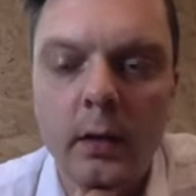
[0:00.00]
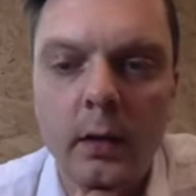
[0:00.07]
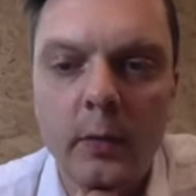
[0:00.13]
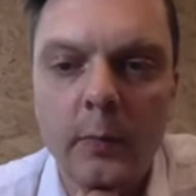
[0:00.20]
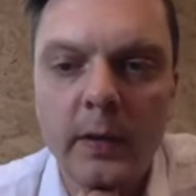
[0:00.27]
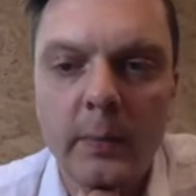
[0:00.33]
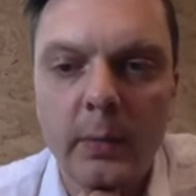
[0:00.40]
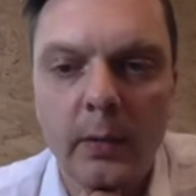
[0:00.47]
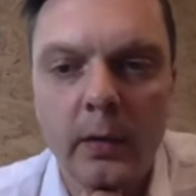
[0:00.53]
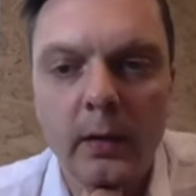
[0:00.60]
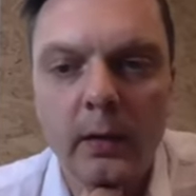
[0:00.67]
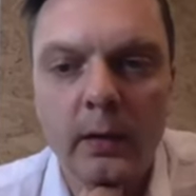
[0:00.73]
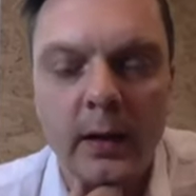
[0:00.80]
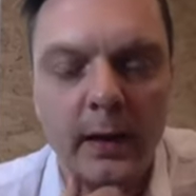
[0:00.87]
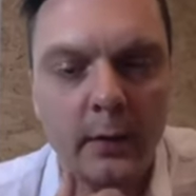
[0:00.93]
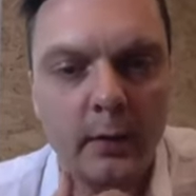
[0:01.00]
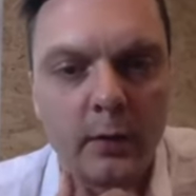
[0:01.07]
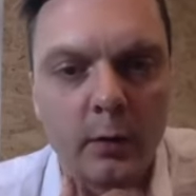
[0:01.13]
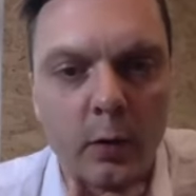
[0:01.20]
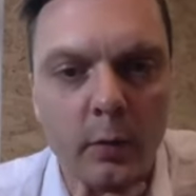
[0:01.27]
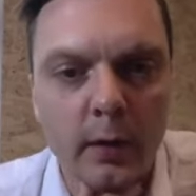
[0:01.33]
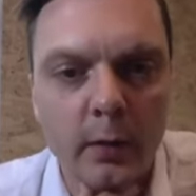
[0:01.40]
of people here
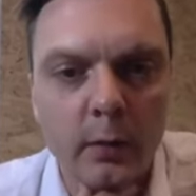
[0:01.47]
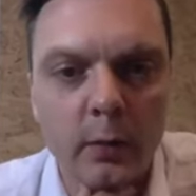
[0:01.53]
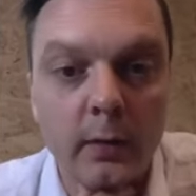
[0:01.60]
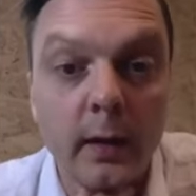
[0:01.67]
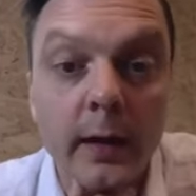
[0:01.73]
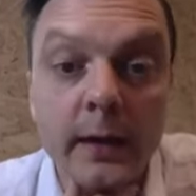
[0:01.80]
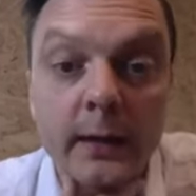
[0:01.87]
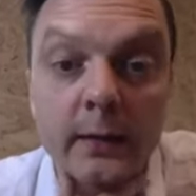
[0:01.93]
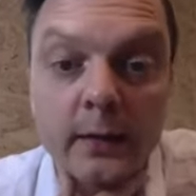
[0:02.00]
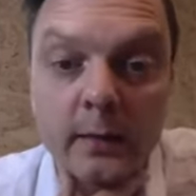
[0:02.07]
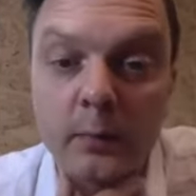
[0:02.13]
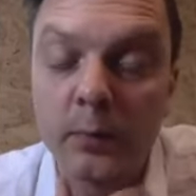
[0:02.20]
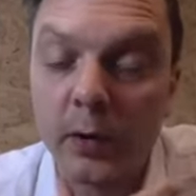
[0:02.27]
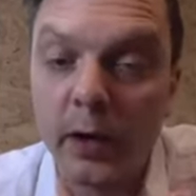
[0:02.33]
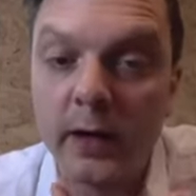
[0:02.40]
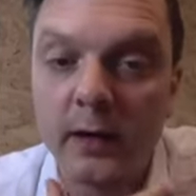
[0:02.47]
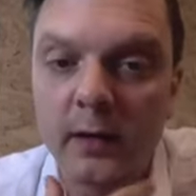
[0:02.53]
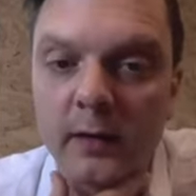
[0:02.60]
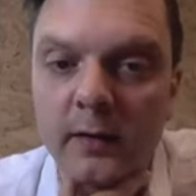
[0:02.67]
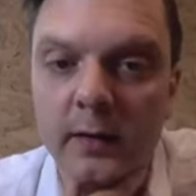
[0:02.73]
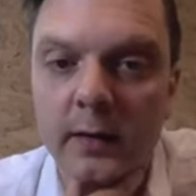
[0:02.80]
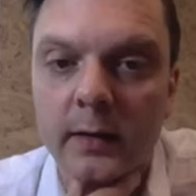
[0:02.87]
in Norway who like bright
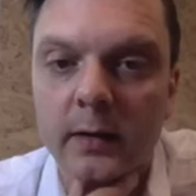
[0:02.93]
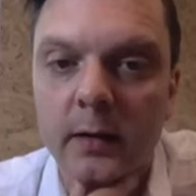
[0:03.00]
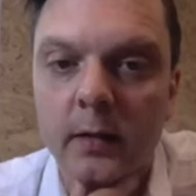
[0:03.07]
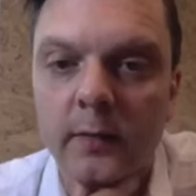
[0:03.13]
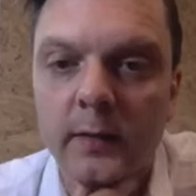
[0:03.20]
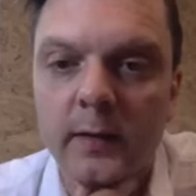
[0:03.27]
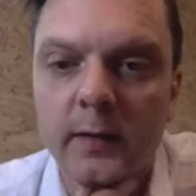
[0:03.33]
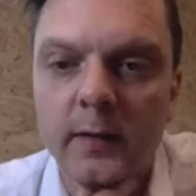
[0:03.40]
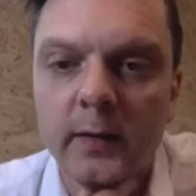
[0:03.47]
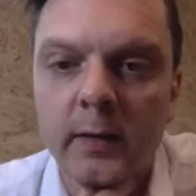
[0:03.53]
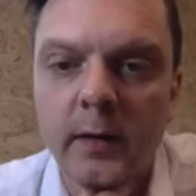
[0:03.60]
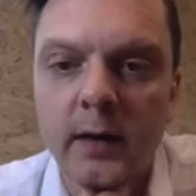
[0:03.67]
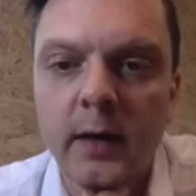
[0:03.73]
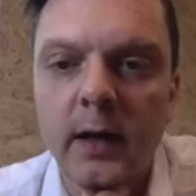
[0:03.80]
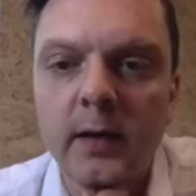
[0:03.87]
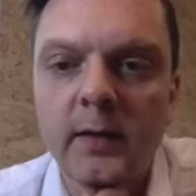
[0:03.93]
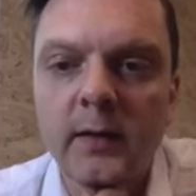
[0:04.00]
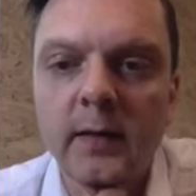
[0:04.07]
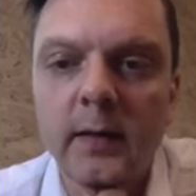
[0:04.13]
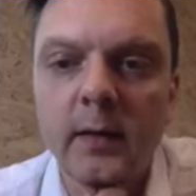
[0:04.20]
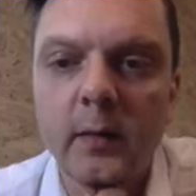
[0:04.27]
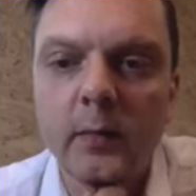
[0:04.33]
and acidic coffees, I
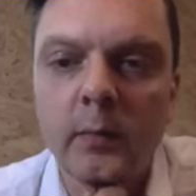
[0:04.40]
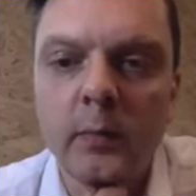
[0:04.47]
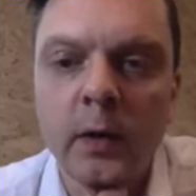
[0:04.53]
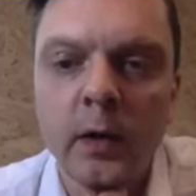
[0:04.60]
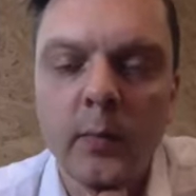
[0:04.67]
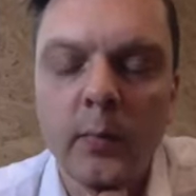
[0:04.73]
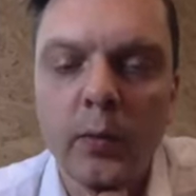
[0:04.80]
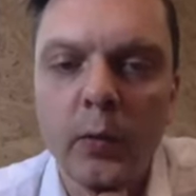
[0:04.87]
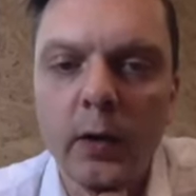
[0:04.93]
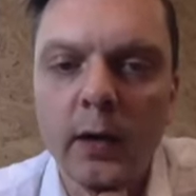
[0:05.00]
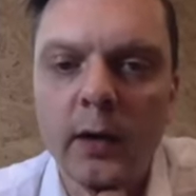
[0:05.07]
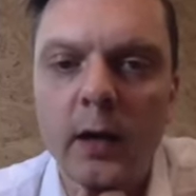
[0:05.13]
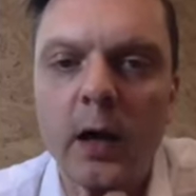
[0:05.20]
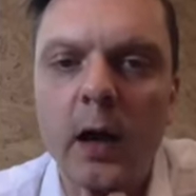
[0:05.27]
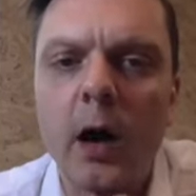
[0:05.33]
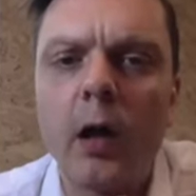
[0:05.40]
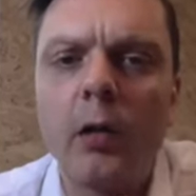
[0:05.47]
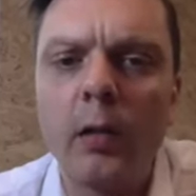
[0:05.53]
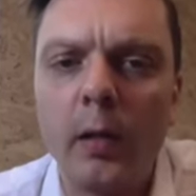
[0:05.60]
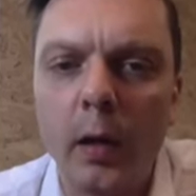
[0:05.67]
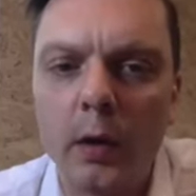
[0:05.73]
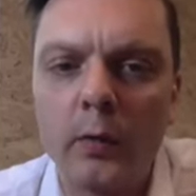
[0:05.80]
see them pouring a
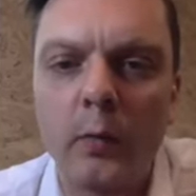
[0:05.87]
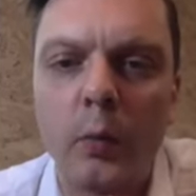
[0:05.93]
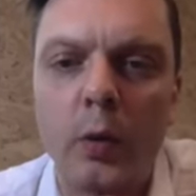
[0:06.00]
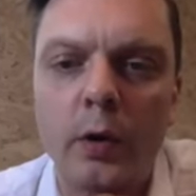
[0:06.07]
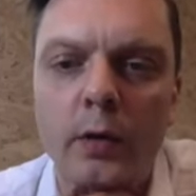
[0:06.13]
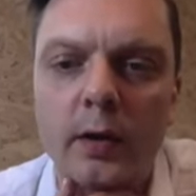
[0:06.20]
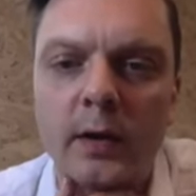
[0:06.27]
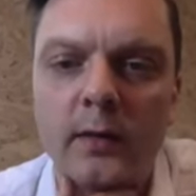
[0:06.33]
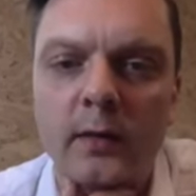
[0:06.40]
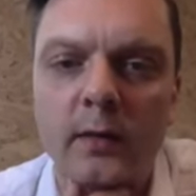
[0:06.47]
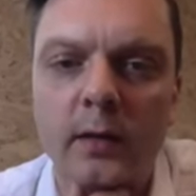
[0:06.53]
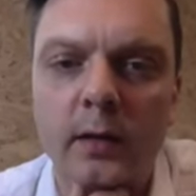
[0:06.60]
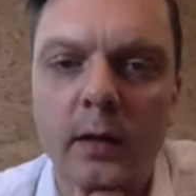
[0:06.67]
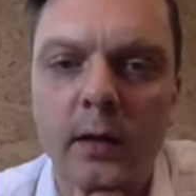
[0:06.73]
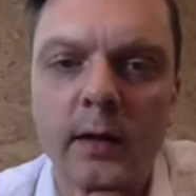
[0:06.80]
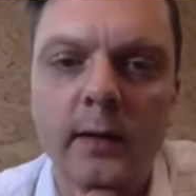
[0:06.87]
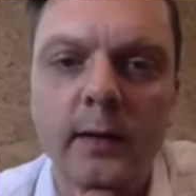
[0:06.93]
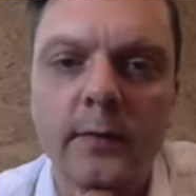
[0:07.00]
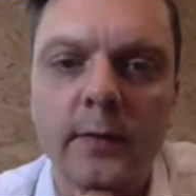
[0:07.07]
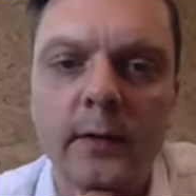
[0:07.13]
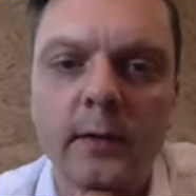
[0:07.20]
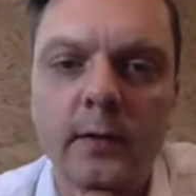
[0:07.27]
lot of water into the
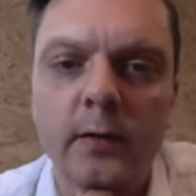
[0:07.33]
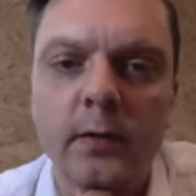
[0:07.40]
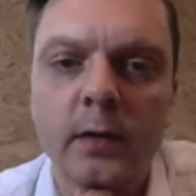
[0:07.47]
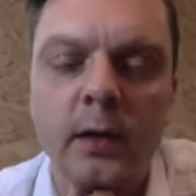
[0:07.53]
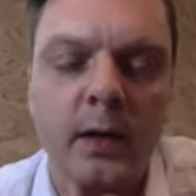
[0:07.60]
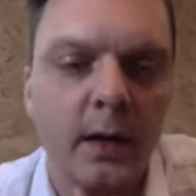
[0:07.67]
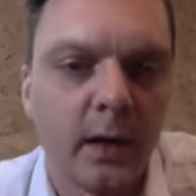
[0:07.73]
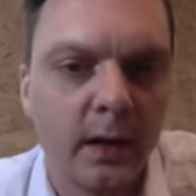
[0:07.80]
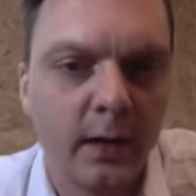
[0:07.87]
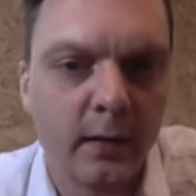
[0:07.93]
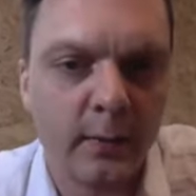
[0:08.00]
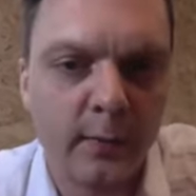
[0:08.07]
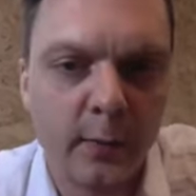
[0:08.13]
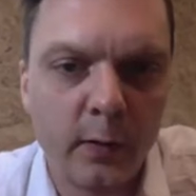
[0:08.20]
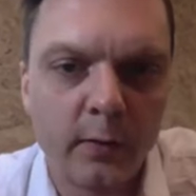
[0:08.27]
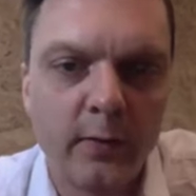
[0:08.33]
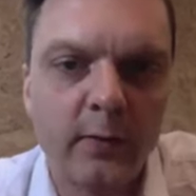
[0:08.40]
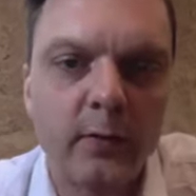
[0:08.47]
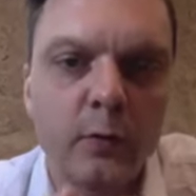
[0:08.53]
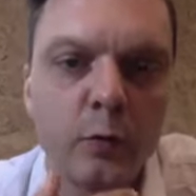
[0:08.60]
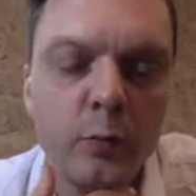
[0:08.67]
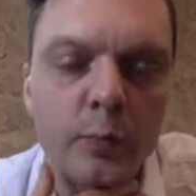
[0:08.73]
Colita filter in the
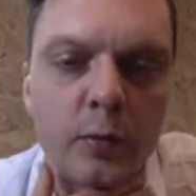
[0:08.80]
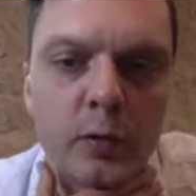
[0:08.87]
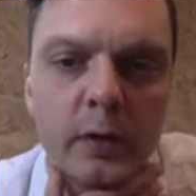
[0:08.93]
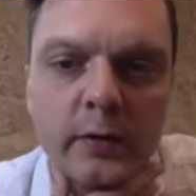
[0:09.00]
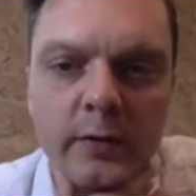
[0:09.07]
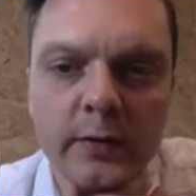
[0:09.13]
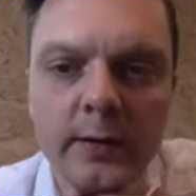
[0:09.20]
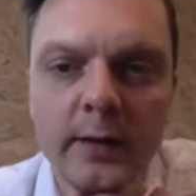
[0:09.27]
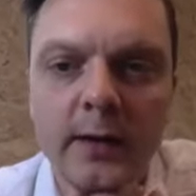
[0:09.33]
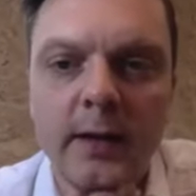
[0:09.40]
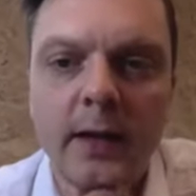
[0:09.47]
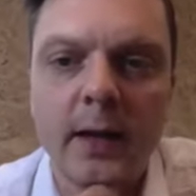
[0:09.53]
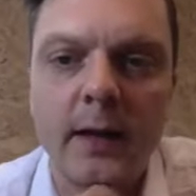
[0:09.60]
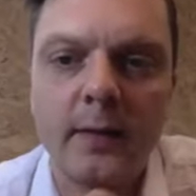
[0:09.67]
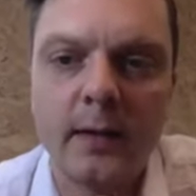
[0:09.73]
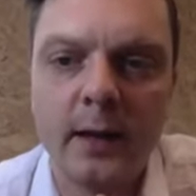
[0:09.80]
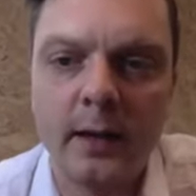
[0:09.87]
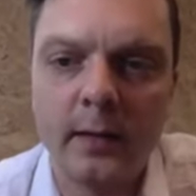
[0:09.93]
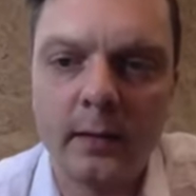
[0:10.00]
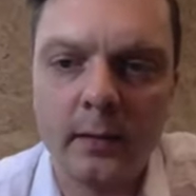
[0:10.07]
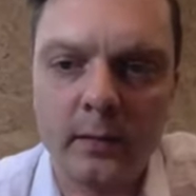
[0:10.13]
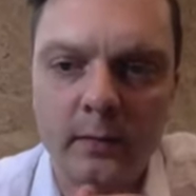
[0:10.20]
first 2 pours, and
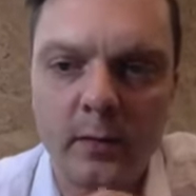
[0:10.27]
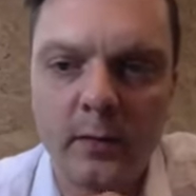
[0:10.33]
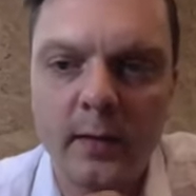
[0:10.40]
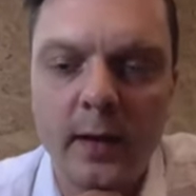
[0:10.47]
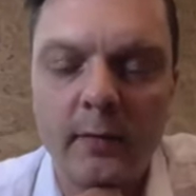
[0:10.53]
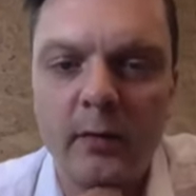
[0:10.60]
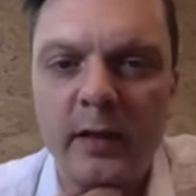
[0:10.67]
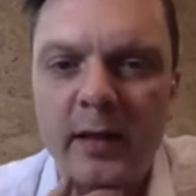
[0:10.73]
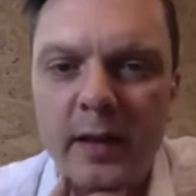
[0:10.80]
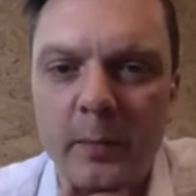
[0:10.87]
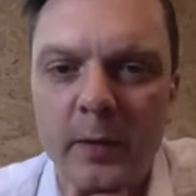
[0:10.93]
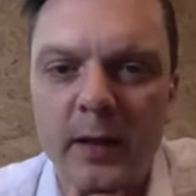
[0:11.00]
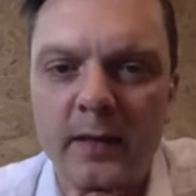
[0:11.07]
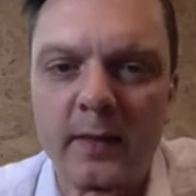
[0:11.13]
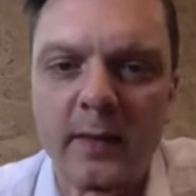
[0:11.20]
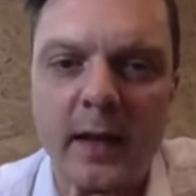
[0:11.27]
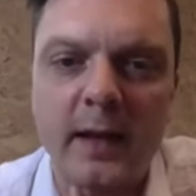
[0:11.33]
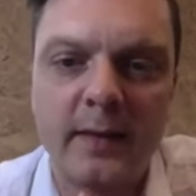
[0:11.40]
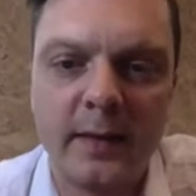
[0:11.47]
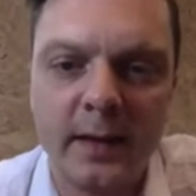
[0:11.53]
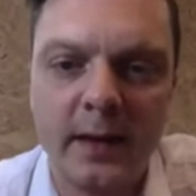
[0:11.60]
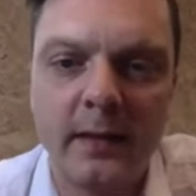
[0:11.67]
then just have a little bit
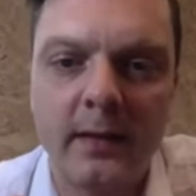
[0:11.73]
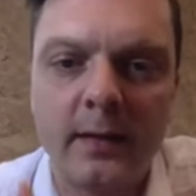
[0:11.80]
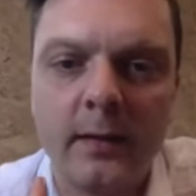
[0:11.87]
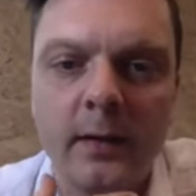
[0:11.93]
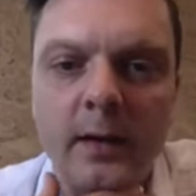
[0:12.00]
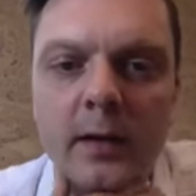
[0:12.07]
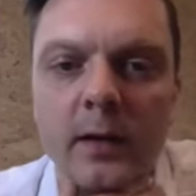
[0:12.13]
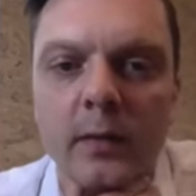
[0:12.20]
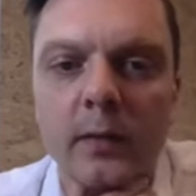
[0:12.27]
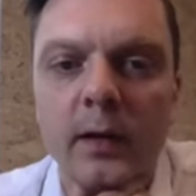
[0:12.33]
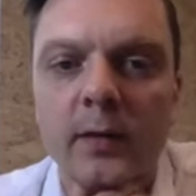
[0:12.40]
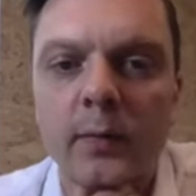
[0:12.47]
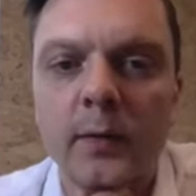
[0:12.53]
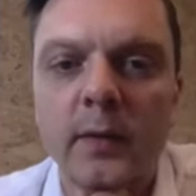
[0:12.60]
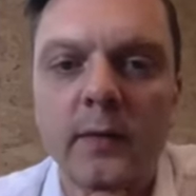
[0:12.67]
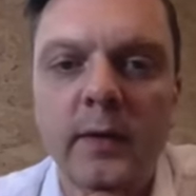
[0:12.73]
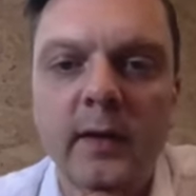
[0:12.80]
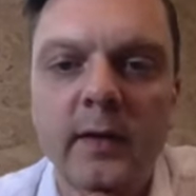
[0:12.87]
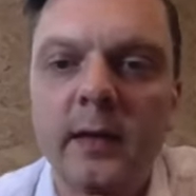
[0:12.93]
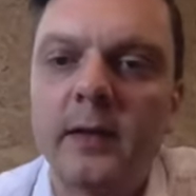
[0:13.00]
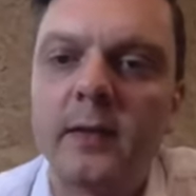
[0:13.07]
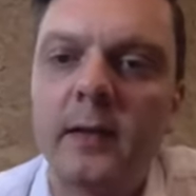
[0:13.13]
at the end. Whereas with the
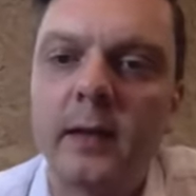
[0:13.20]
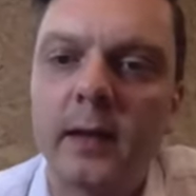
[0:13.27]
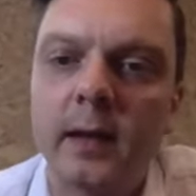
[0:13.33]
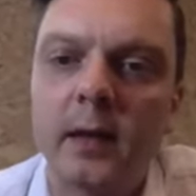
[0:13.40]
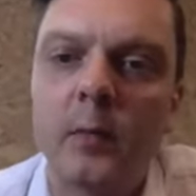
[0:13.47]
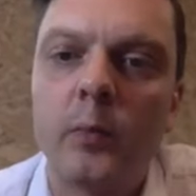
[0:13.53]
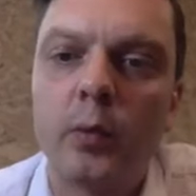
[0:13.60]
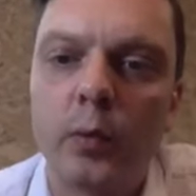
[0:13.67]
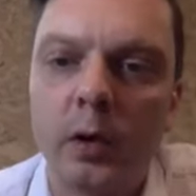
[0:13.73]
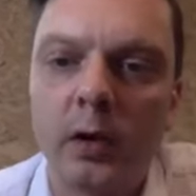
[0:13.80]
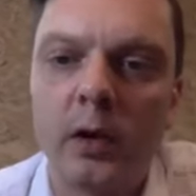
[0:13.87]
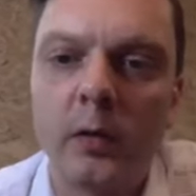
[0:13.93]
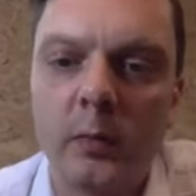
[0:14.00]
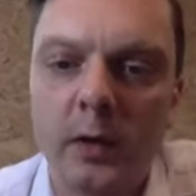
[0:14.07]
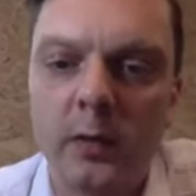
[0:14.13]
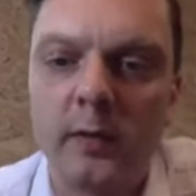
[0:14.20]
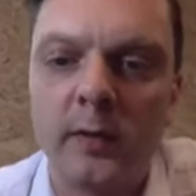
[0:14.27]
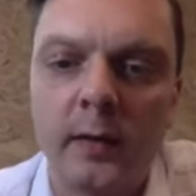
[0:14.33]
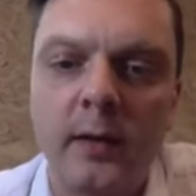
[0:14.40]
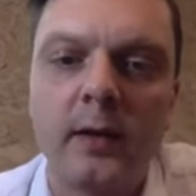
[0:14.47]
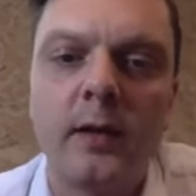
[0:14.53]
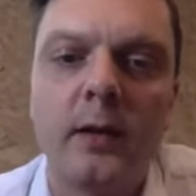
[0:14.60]
V60, they can pour a little bit,
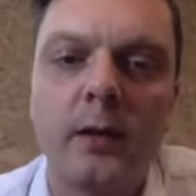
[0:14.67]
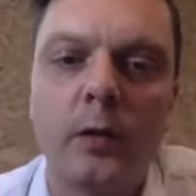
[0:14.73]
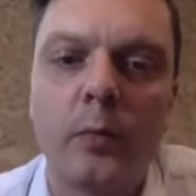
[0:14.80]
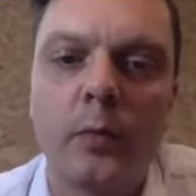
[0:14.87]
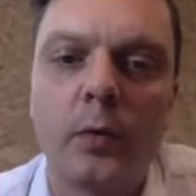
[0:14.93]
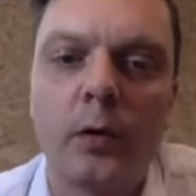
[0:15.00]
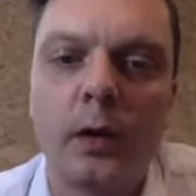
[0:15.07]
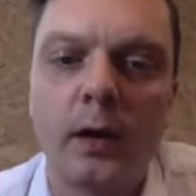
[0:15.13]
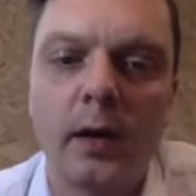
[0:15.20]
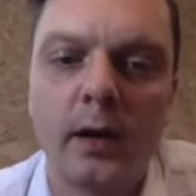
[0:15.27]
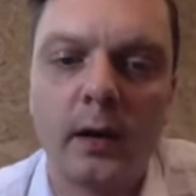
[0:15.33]
more